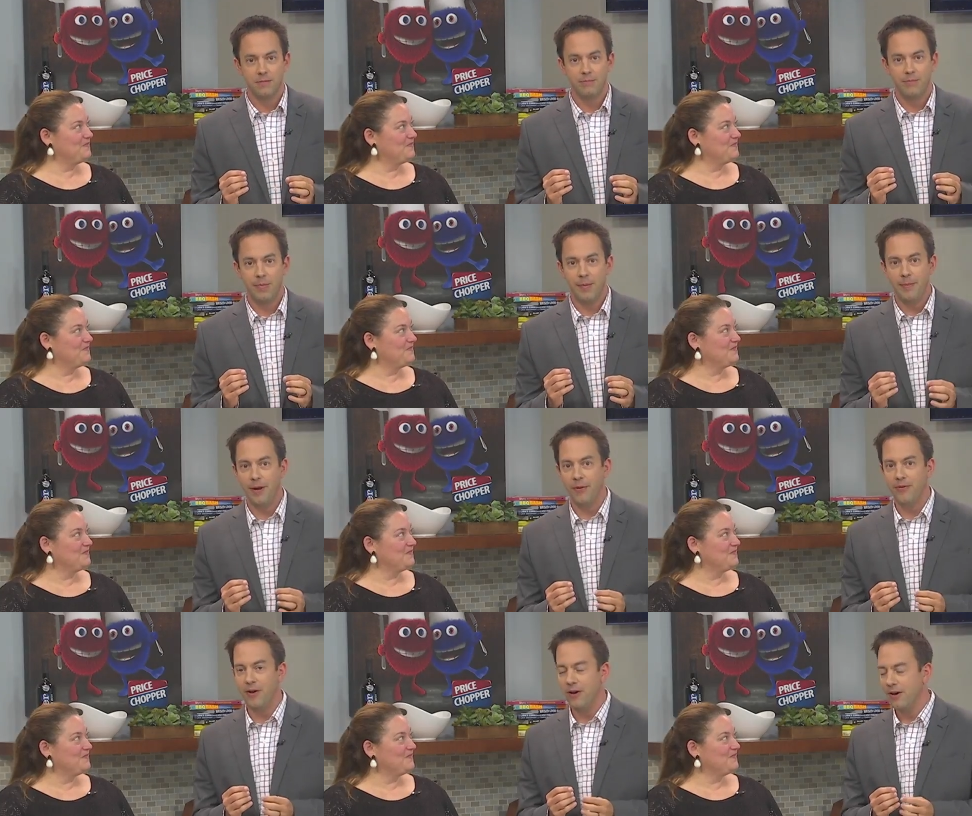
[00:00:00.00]
Speaker 1: but
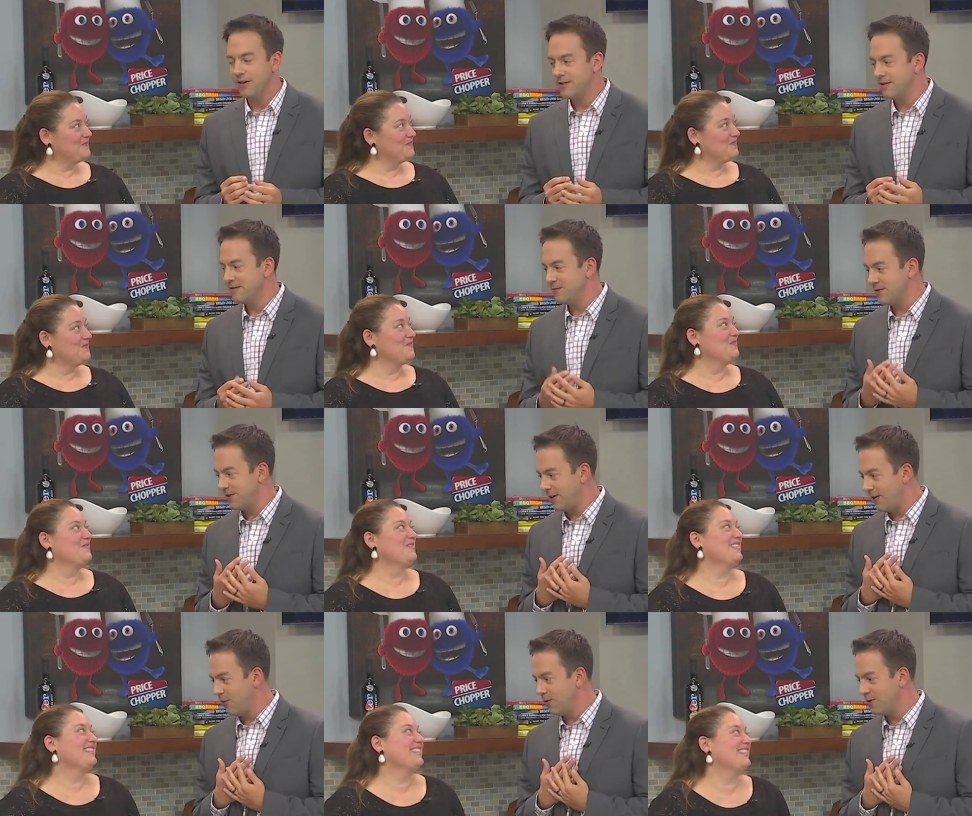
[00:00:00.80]
melt the hearts of some
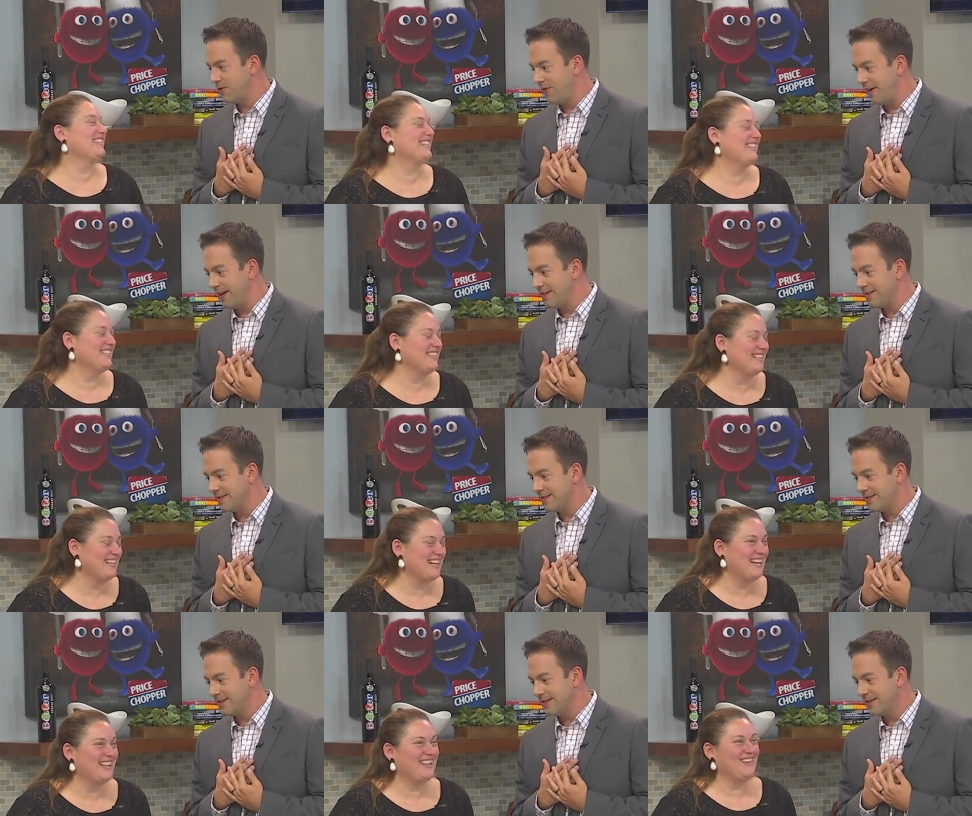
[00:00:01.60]
Star Wars fans.
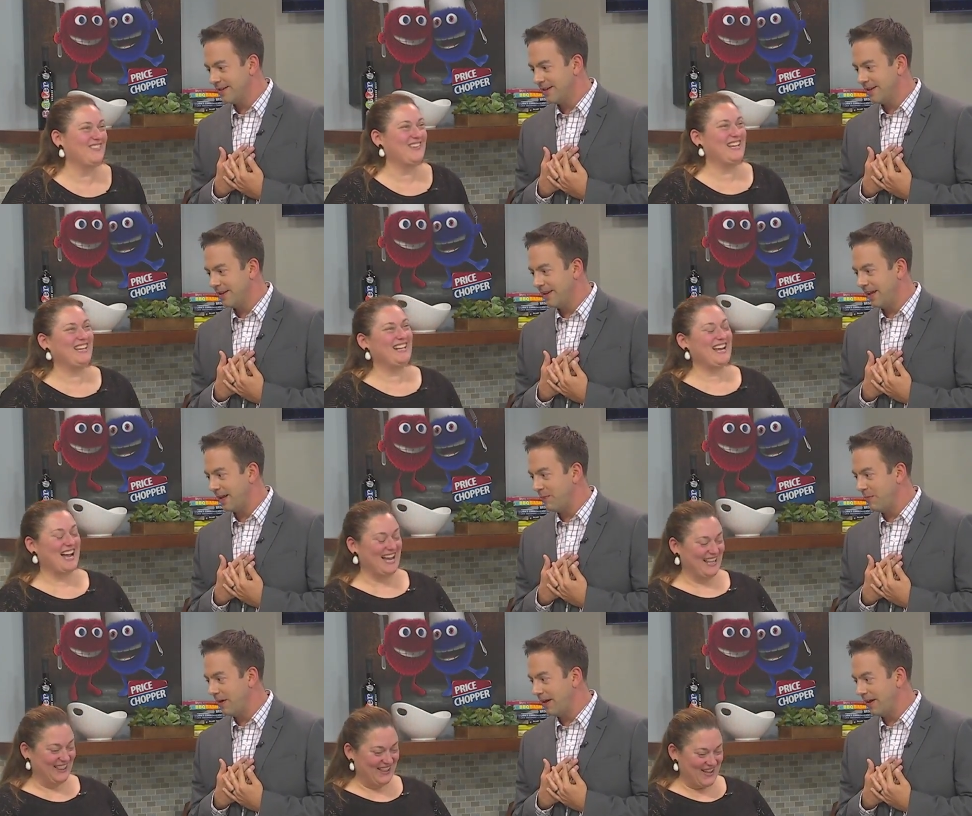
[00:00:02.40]
I love it. Like
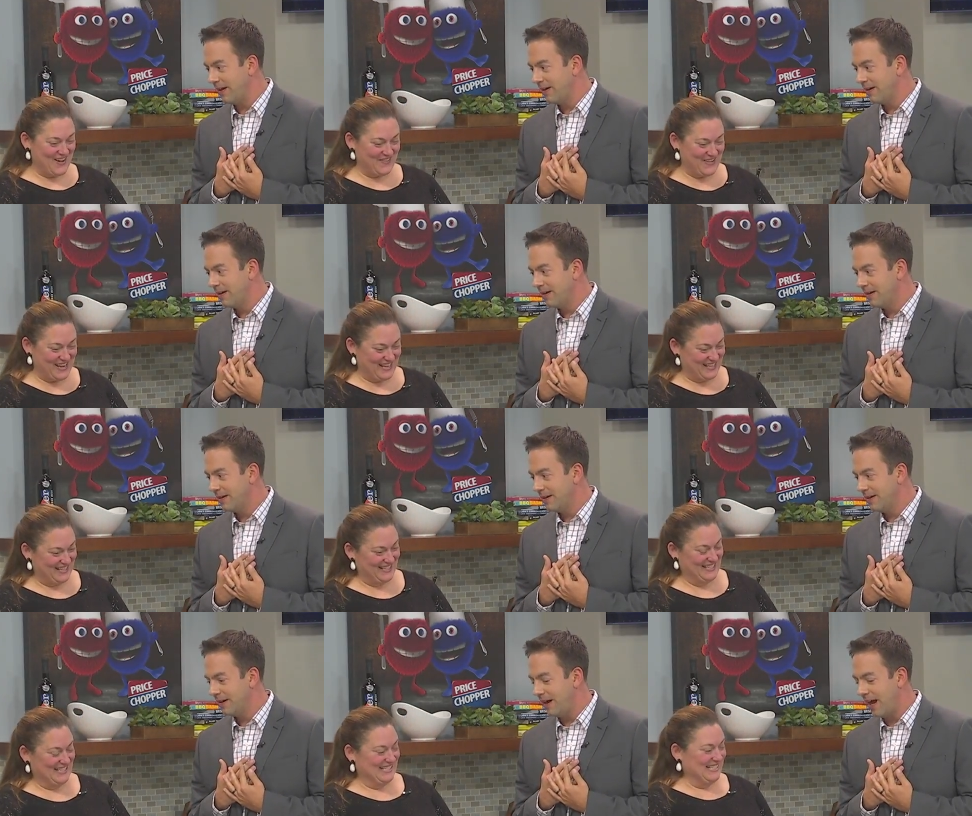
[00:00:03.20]
I me. love it.
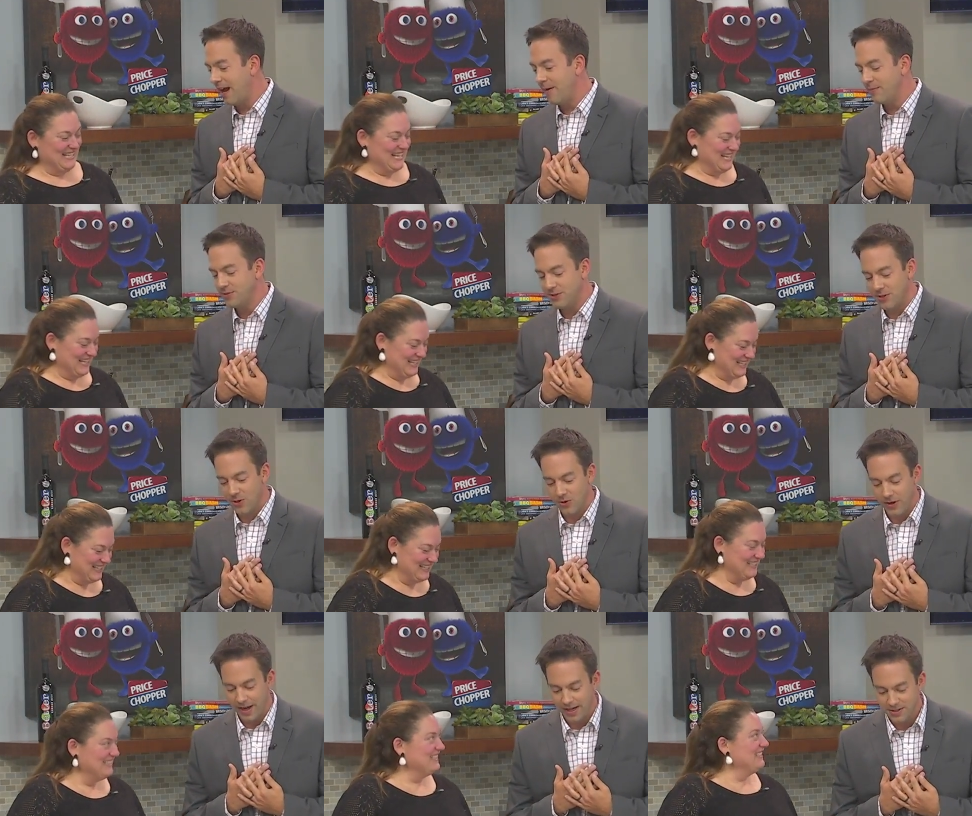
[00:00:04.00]
I am
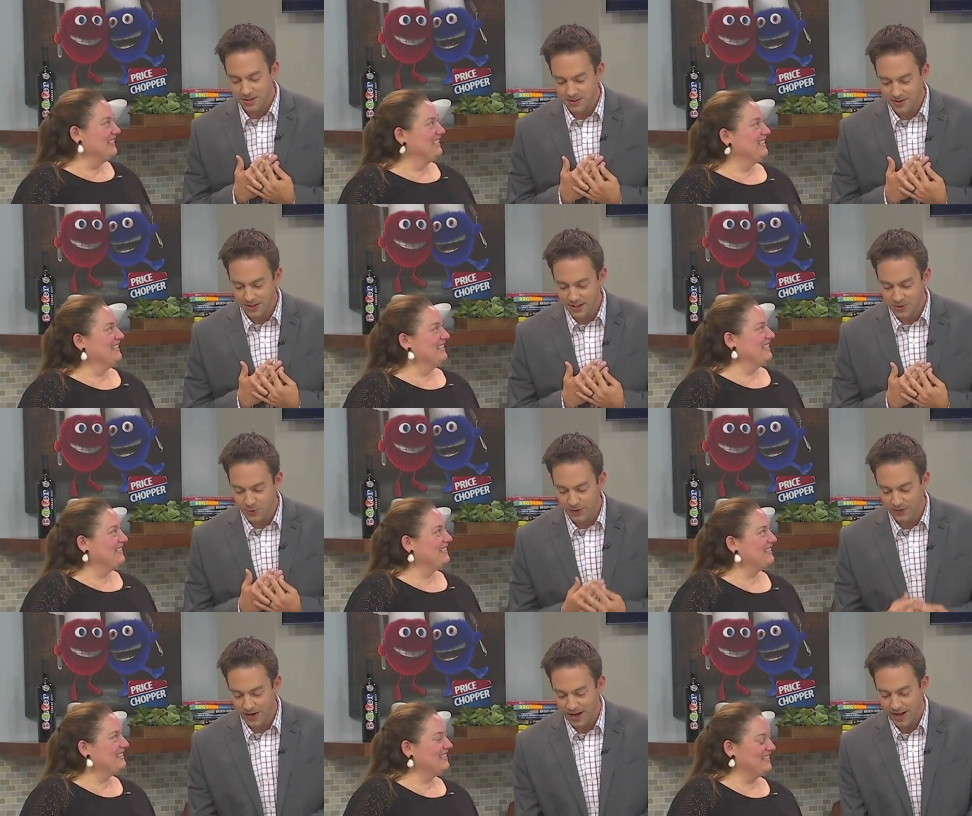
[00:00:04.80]
so anxious because
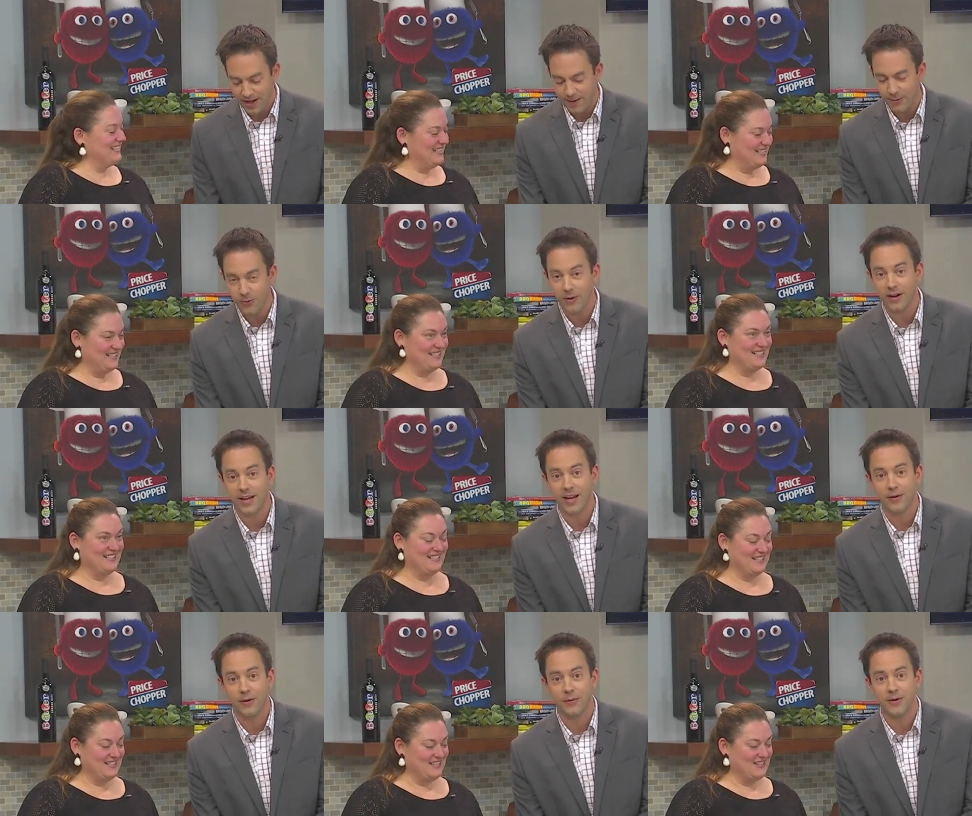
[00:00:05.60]
we've got number one.
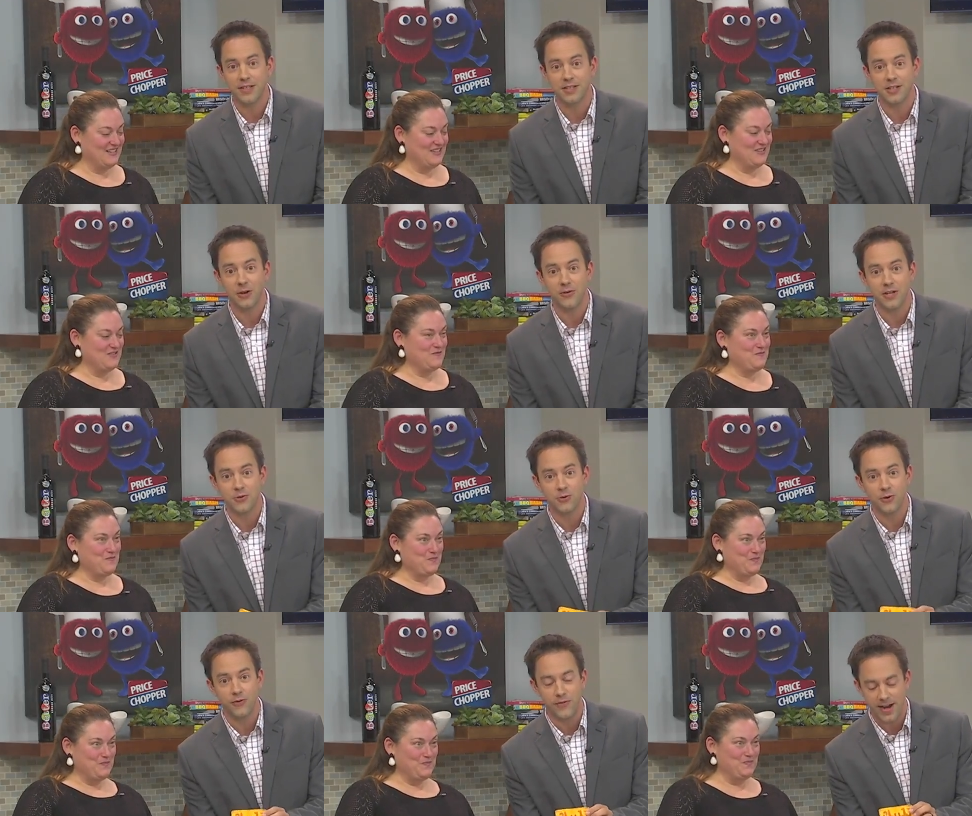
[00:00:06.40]
Can, can, we show these
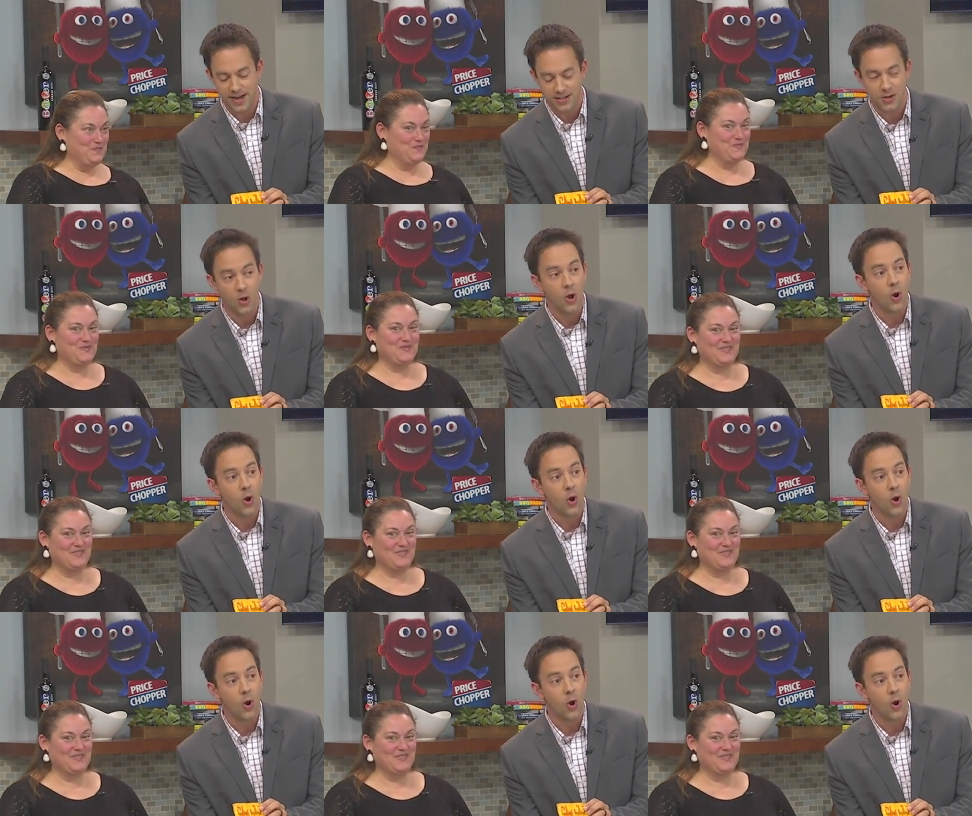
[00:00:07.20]
real fast?